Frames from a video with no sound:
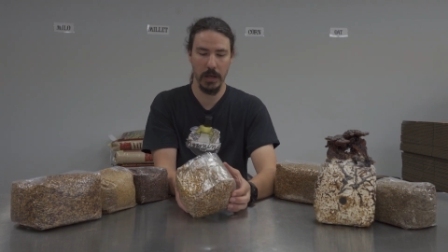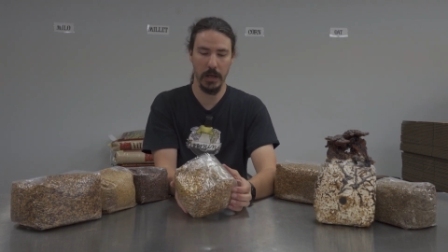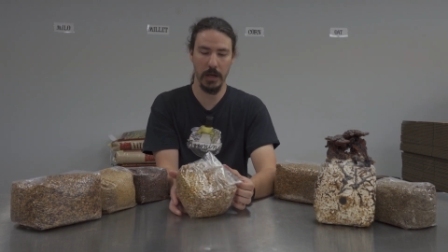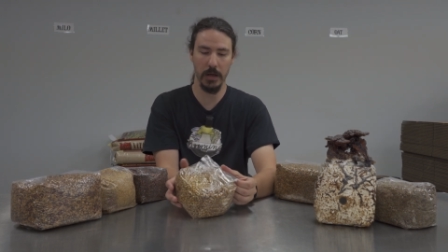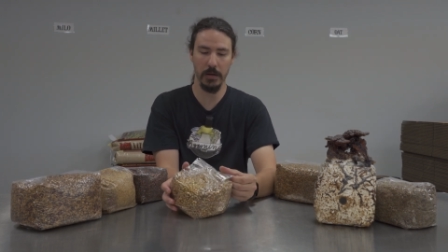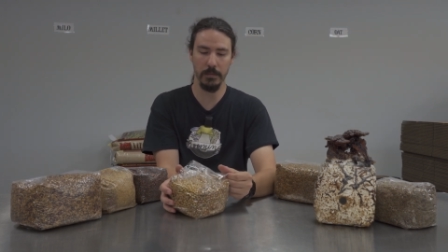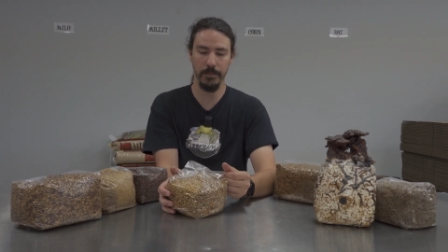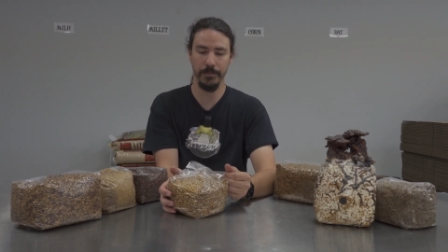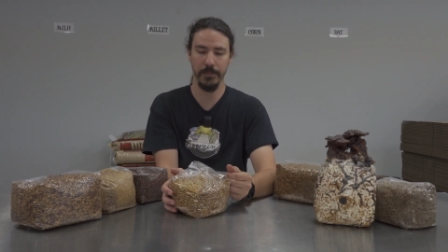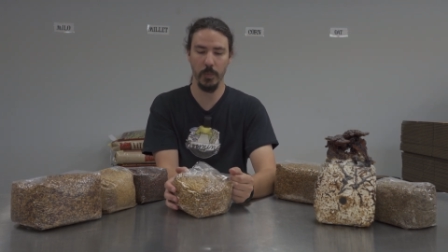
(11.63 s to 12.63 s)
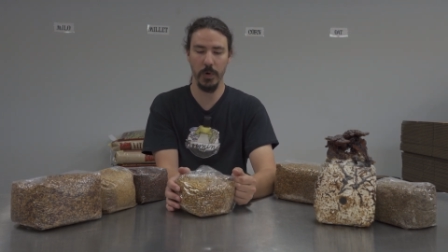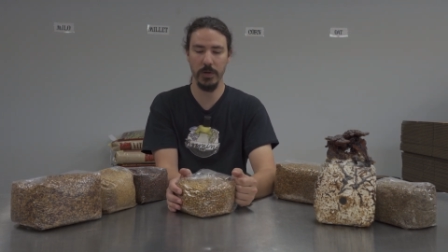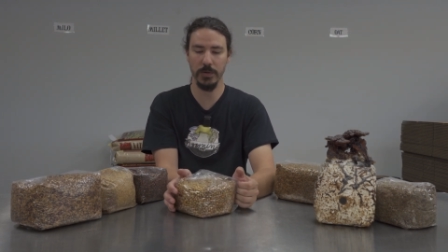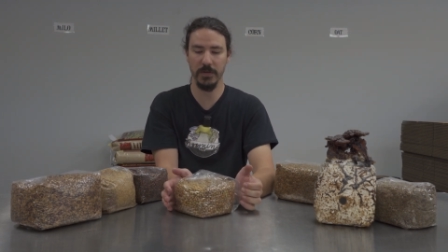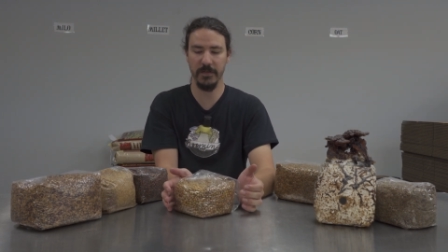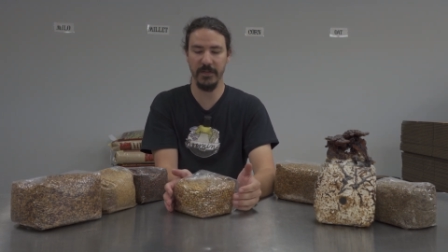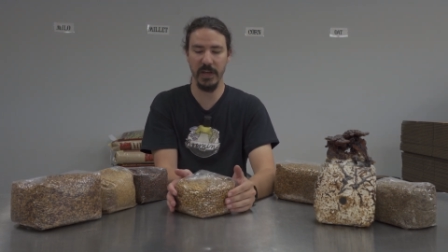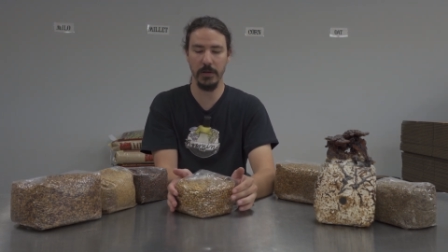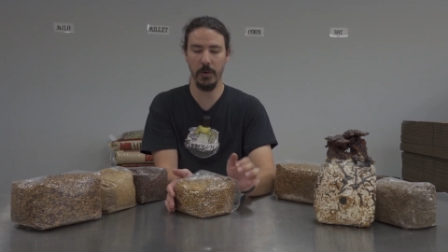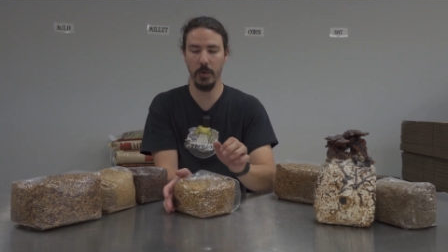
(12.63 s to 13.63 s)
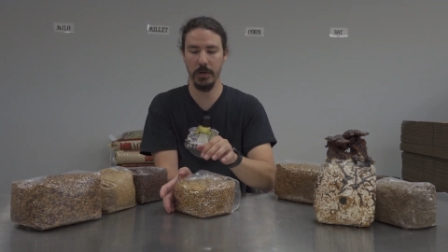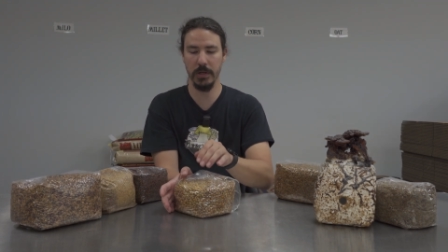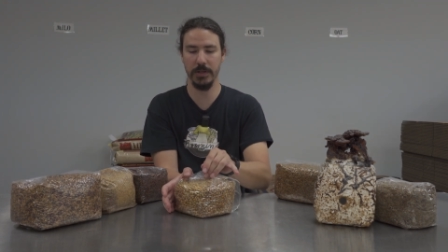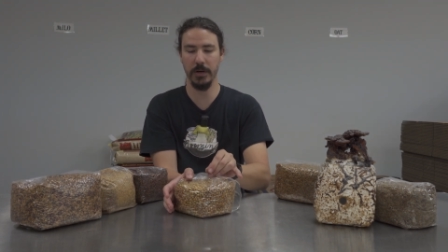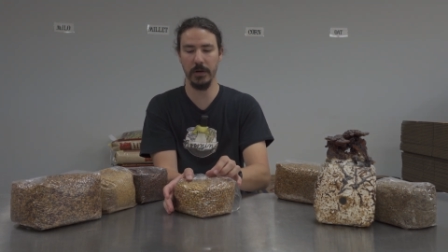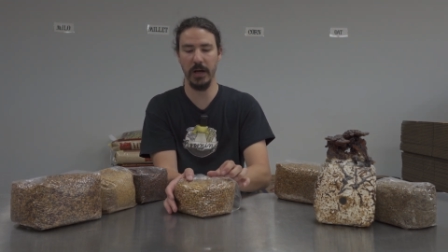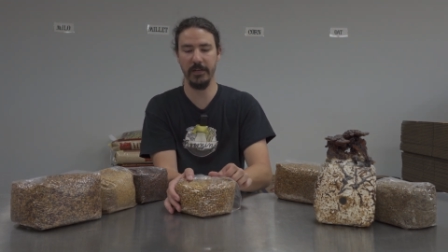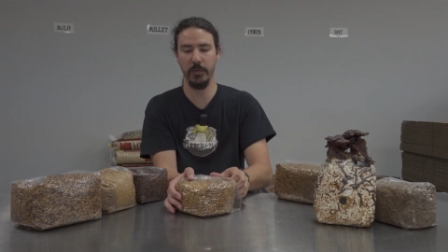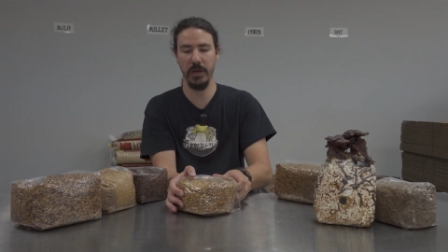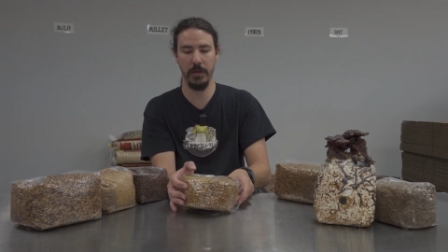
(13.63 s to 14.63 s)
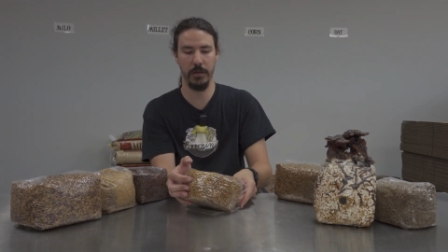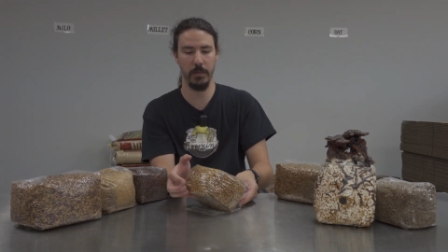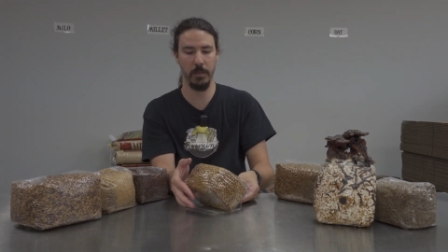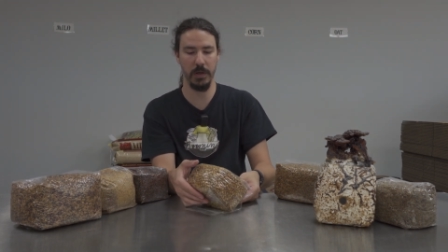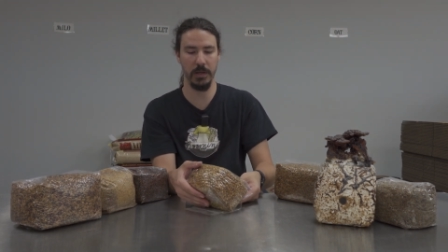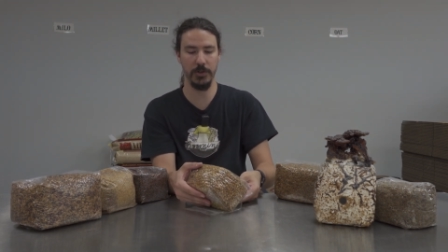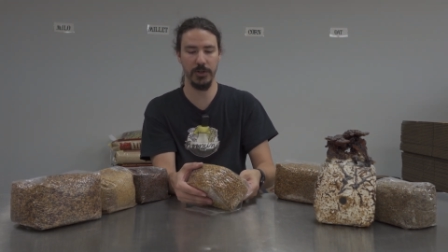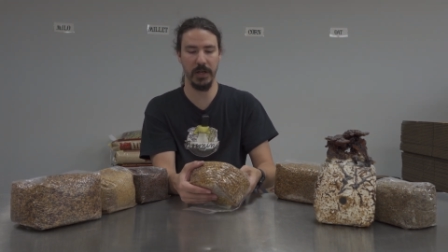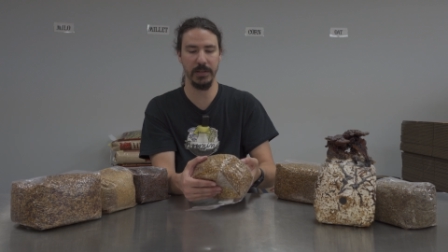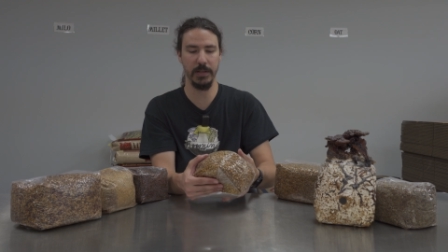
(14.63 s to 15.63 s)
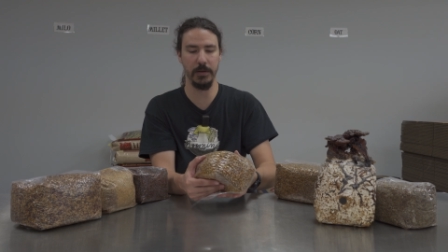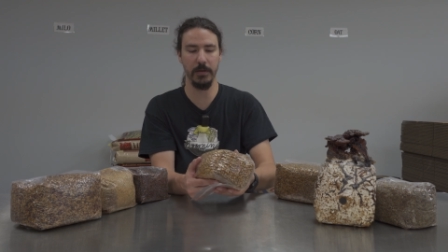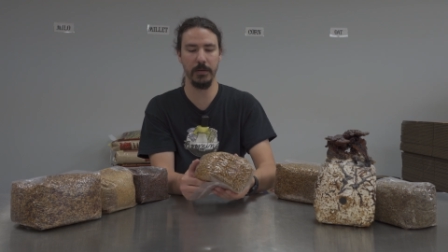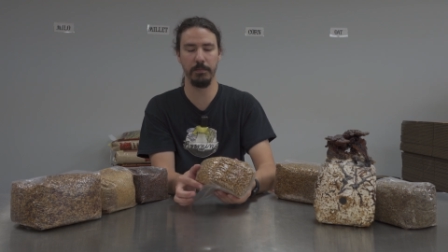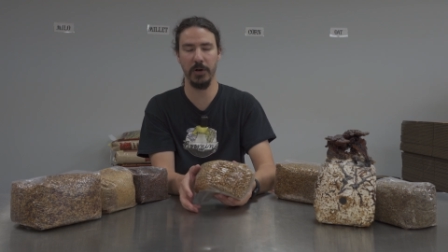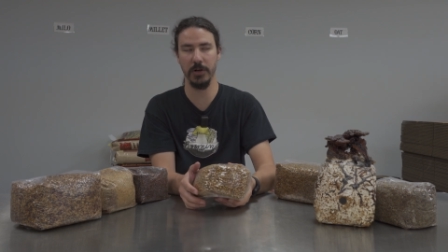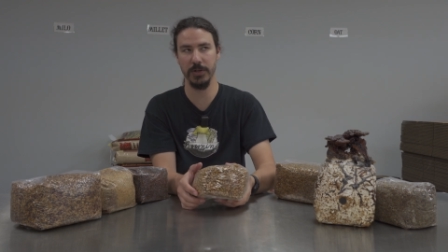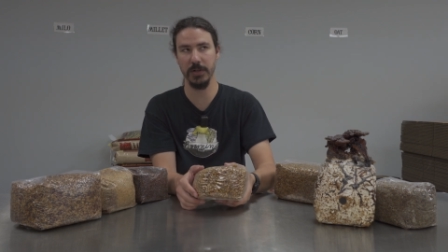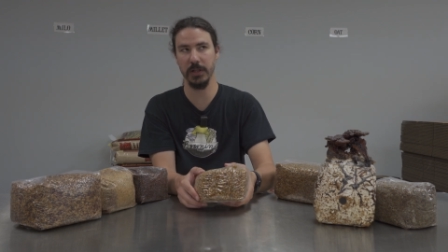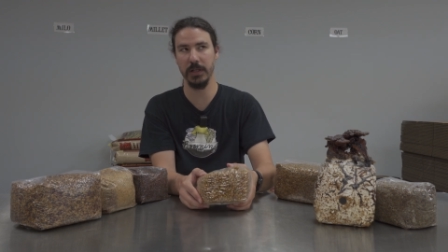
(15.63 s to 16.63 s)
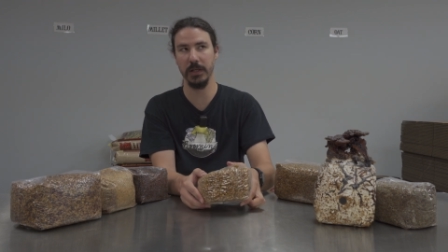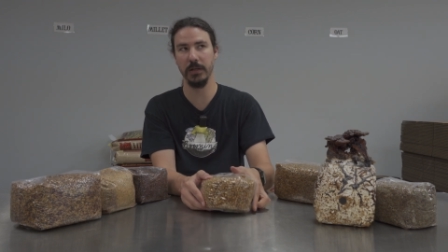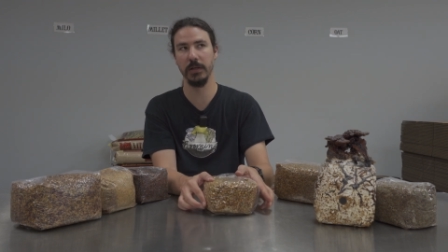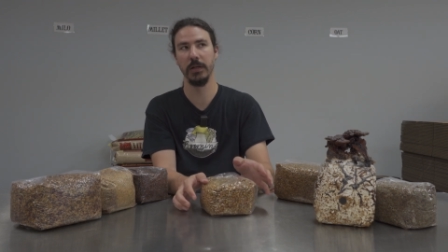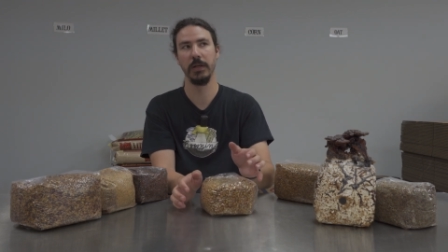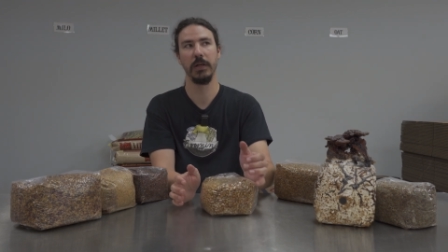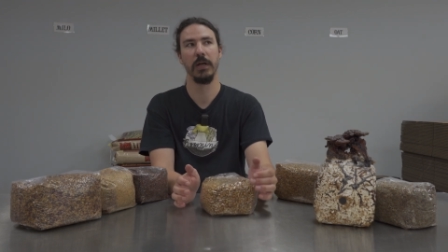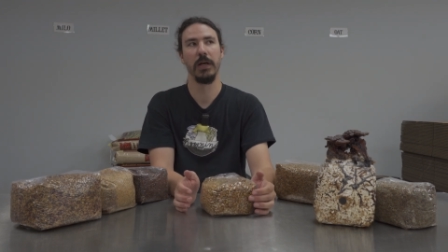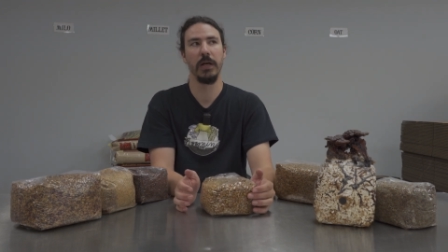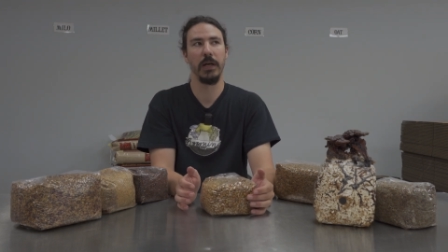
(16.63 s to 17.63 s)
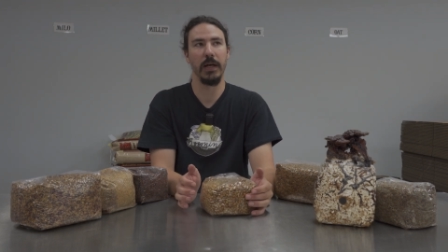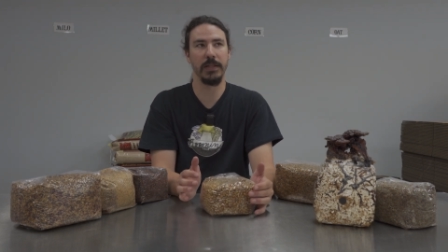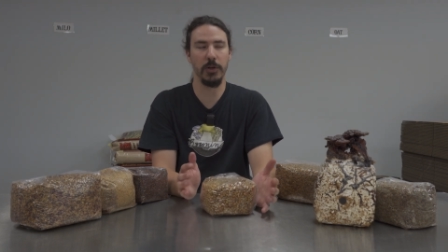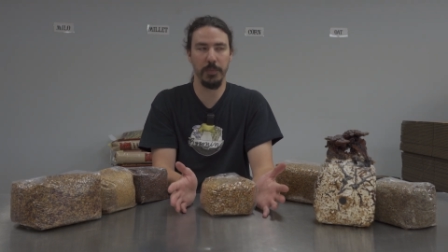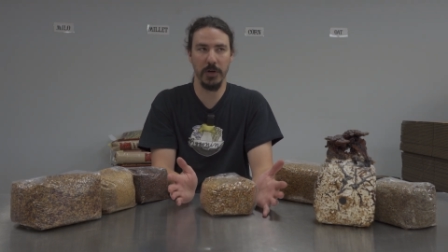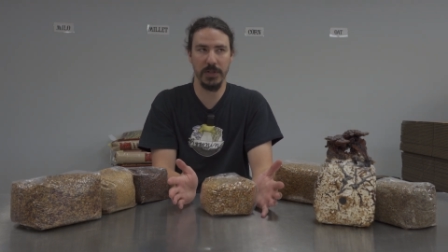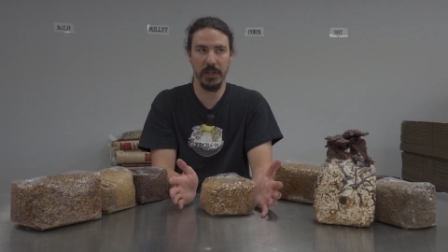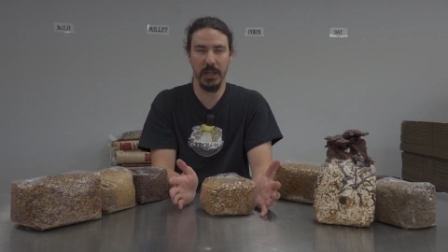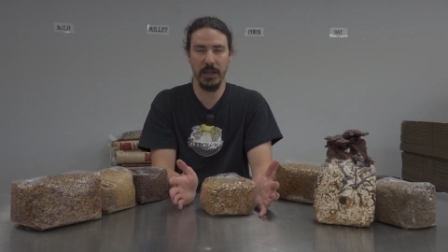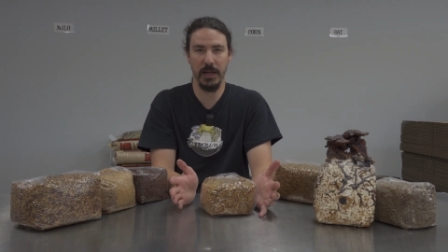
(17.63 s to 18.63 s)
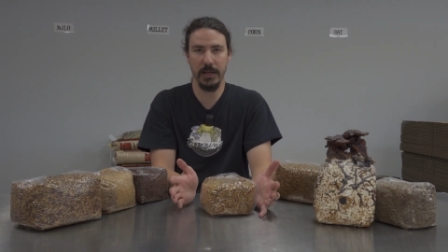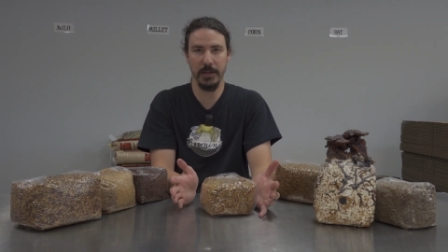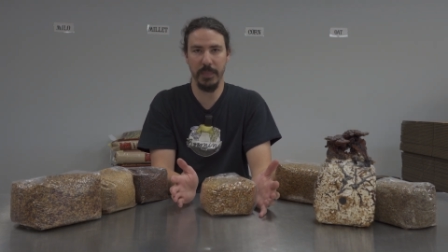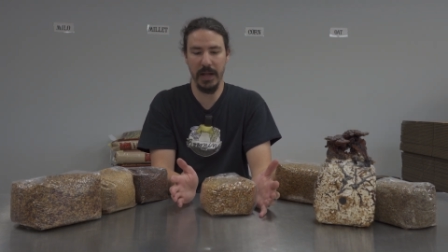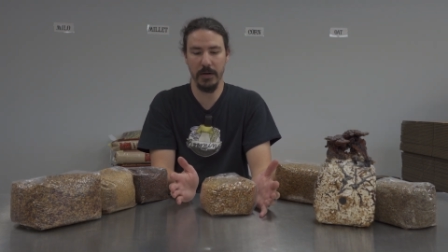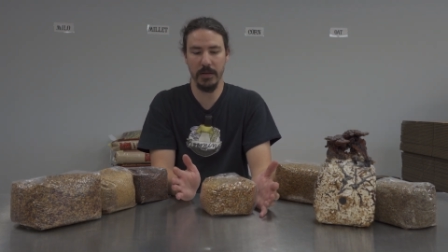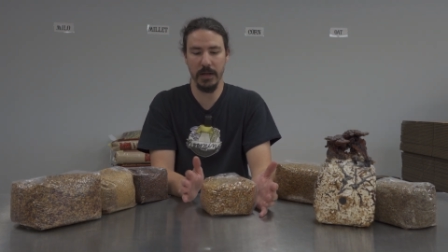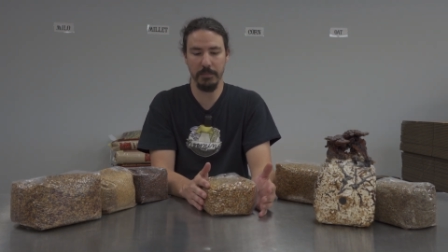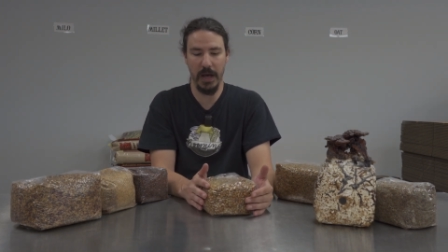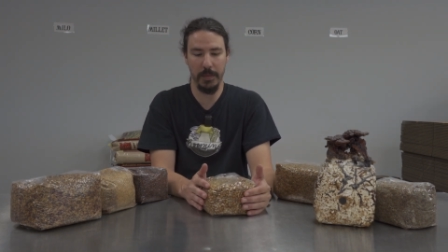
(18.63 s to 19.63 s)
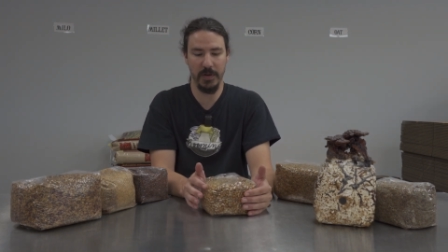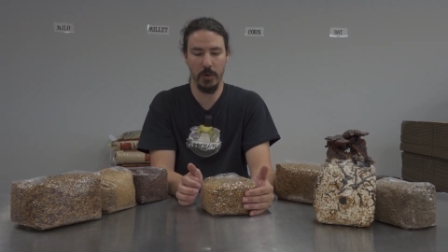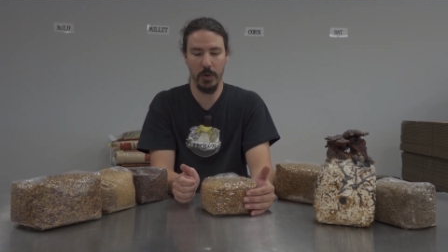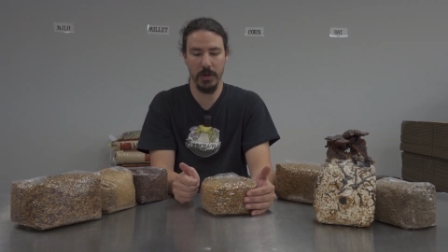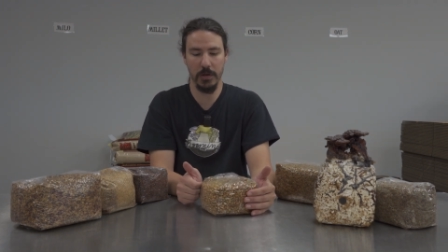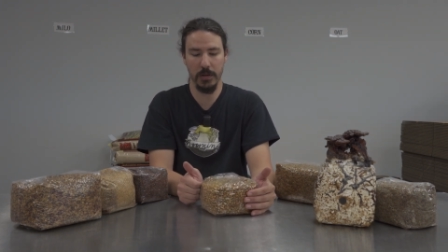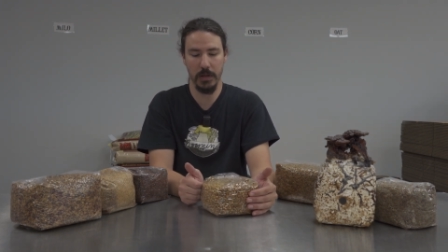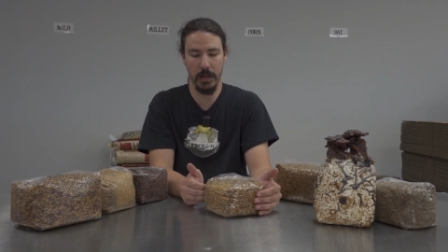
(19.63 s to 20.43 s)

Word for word: Um, we used feed corn to start off with, which I still personally I still personally think is better than popping corn.